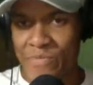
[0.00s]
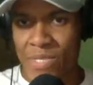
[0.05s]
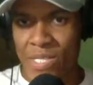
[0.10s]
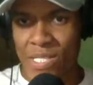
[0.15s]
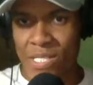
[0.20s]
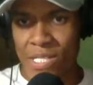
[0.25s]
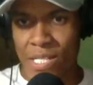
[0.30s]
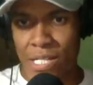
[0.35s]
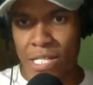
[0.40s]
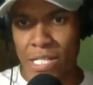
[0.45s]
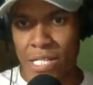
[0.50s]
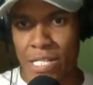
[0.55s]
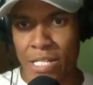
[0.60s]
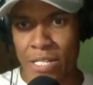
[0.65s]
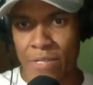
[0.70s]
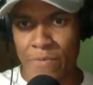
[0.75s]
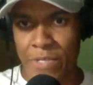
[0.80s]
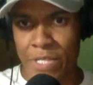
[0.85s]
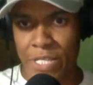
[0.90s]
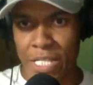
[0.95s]

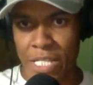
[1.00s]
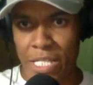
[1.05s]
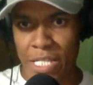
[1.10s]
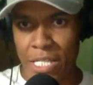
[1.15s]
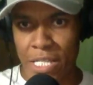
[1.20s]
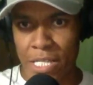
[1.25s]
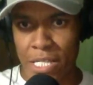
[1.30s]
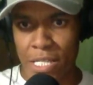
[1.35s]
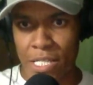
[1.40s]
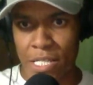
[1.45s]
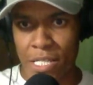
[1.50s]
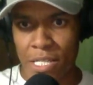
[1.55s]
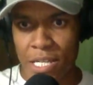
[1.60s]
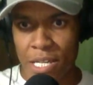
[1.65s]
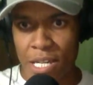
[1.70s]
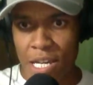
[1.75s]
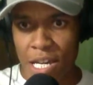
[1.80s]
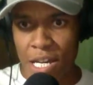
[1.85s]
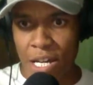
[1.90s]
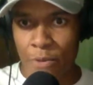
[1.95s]
Let me see.
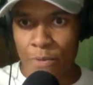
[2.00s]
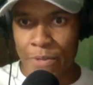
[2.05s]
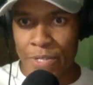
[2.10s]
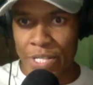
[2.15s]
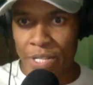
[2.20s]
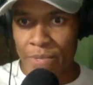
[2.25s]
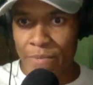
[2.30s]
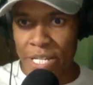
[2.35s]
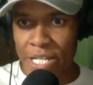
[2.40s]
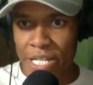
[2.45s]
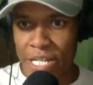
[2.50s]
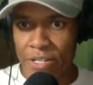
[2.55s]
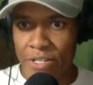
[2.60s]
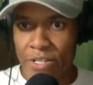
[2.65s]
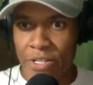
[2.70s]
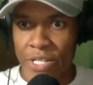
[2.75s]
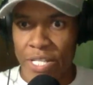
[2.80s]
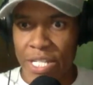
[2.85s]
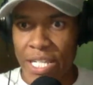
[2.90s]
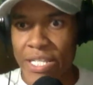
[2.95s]
I always see my
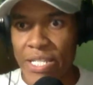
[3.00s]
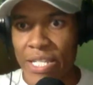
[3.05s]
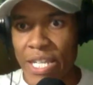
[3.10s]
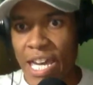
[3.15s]
characters as